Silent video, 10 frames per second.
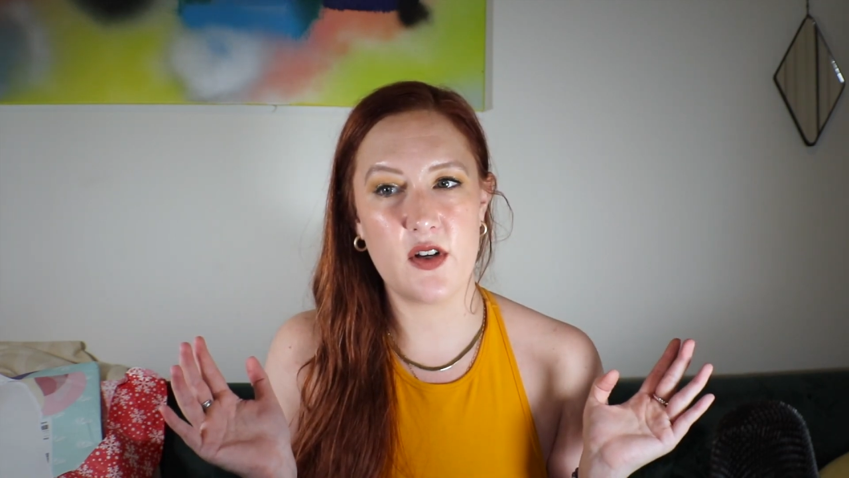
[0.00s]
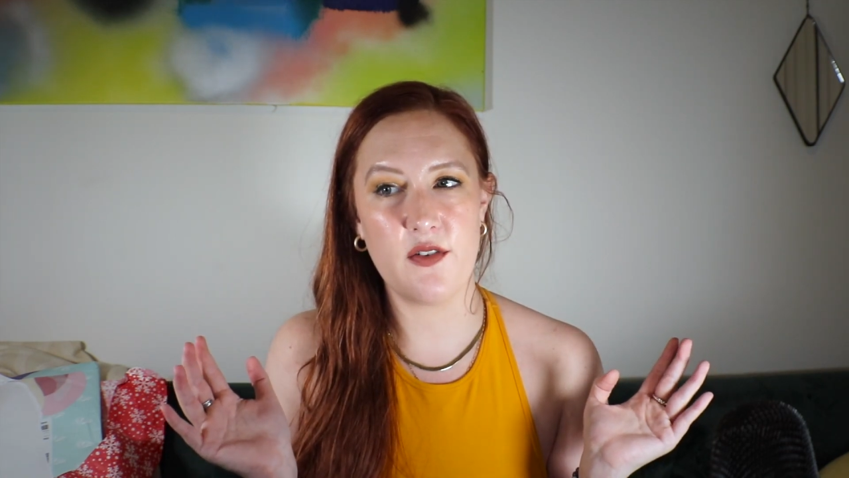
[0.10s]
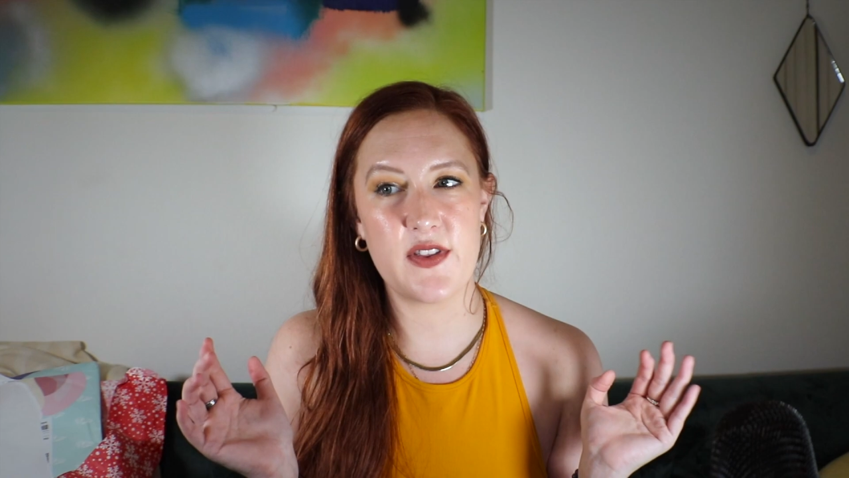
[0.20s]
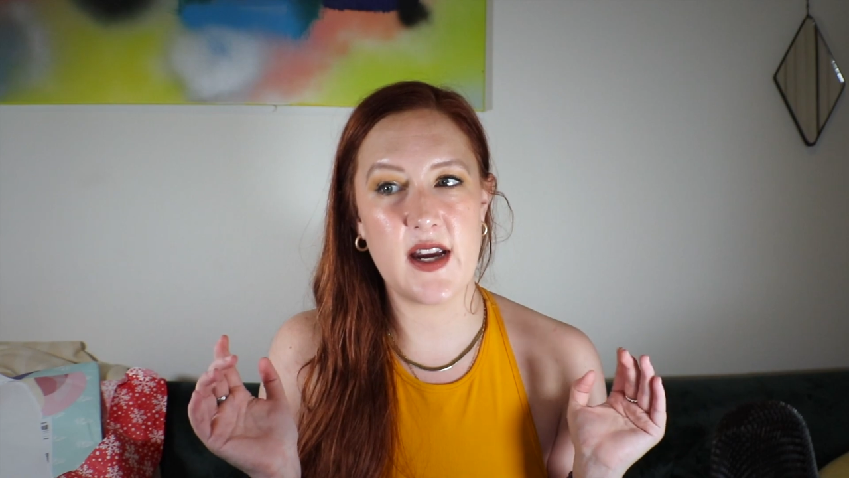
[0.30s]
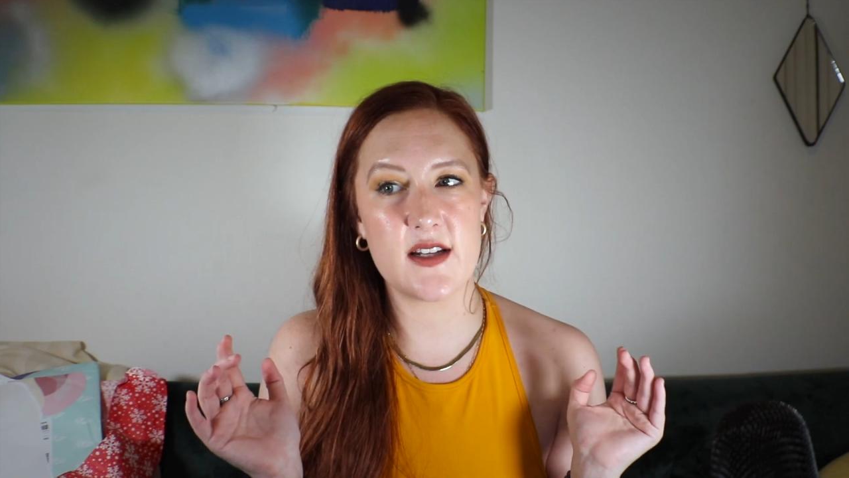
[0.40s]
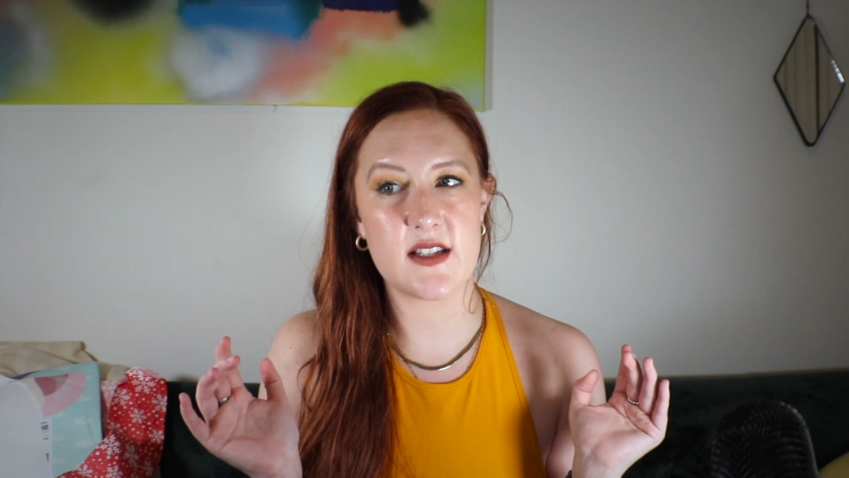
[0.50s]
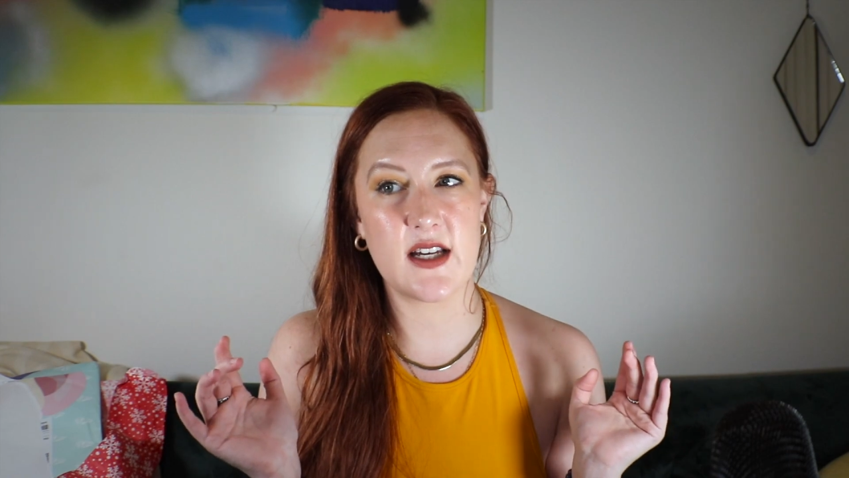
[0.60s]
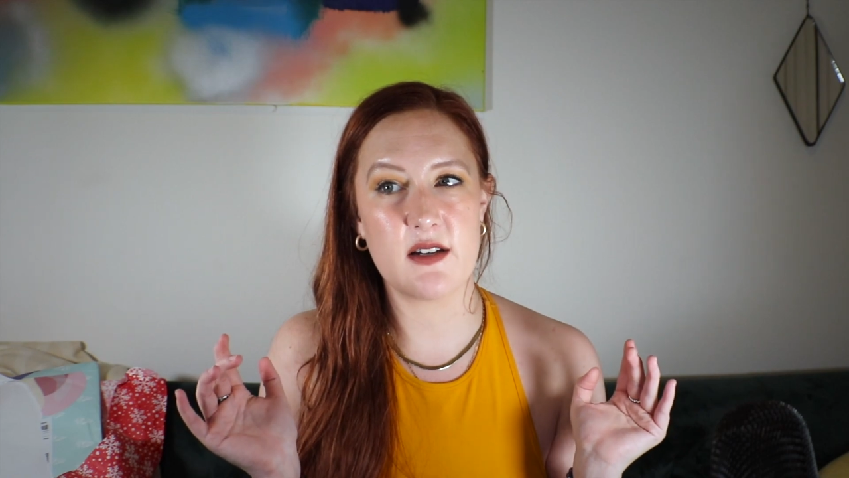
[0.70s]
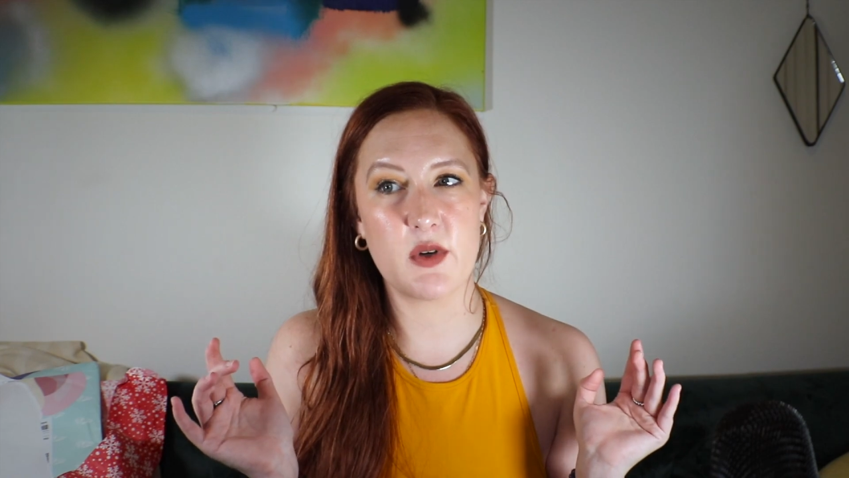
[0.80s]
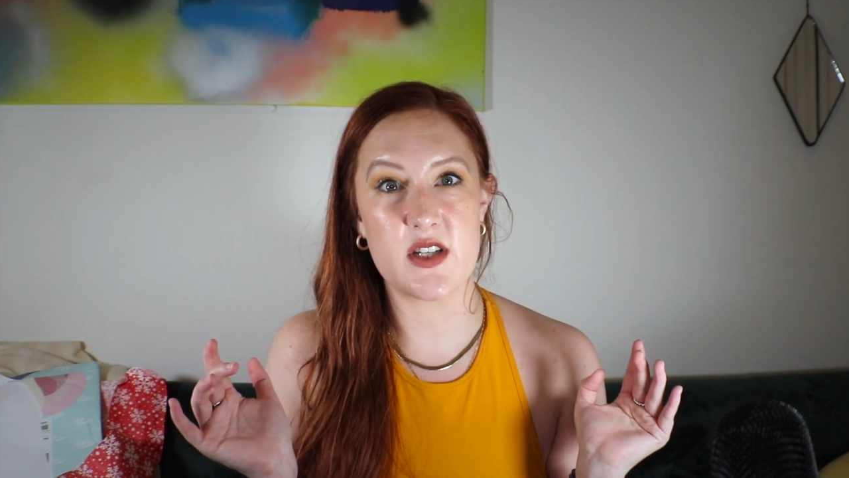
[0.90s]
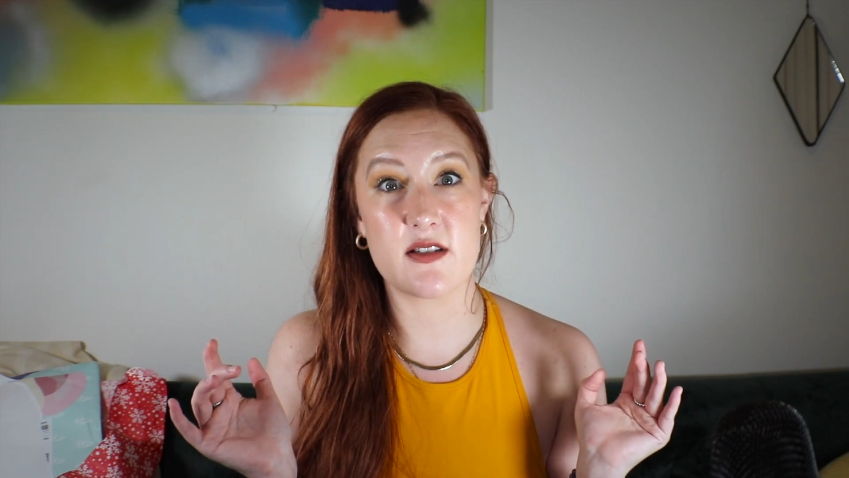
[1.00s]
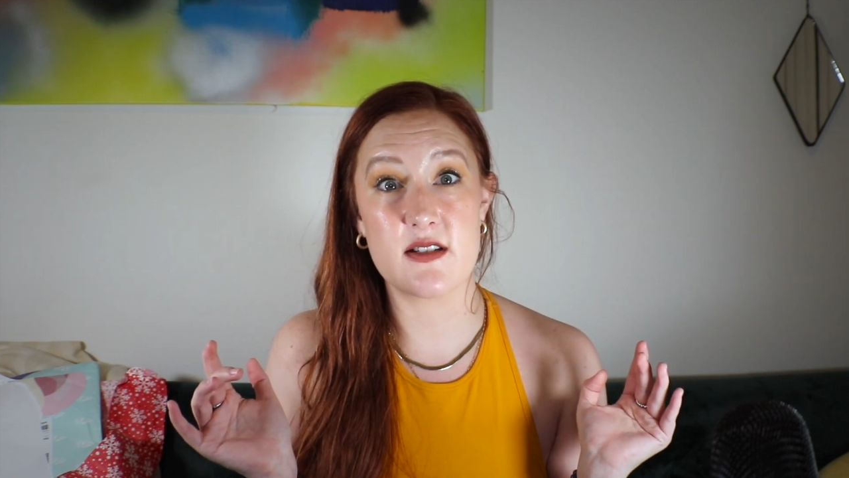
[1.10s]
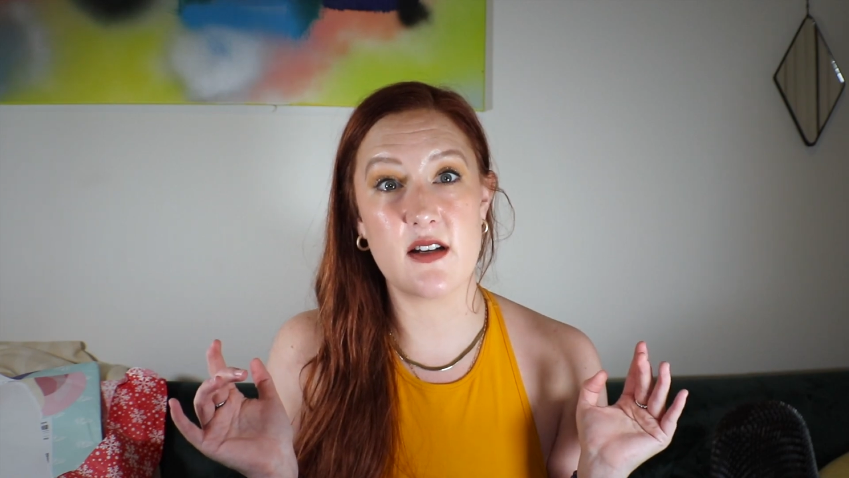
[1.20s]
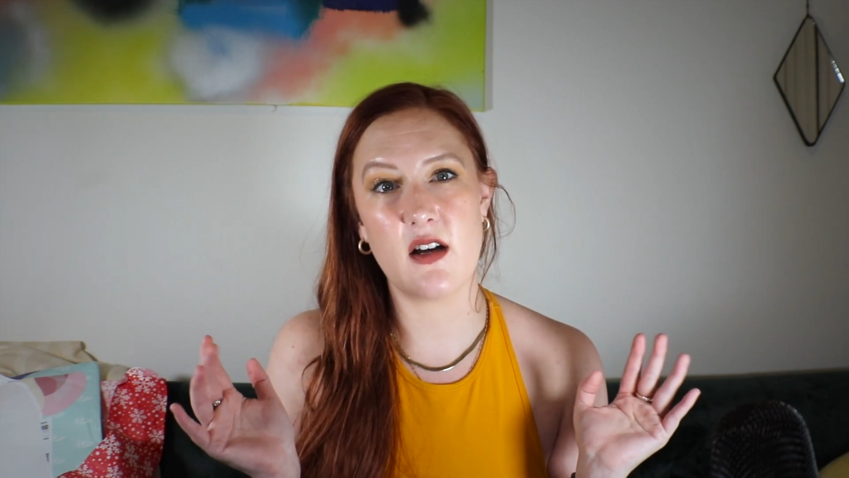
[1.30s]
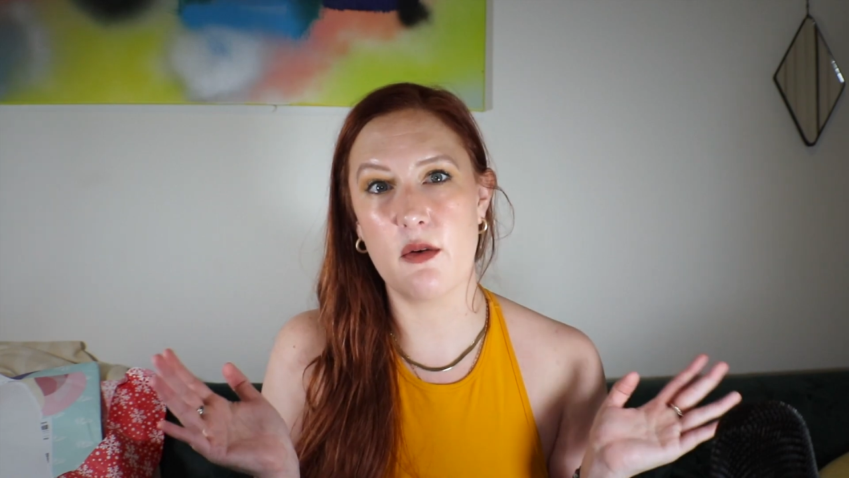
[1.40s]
full of things, like, which is still,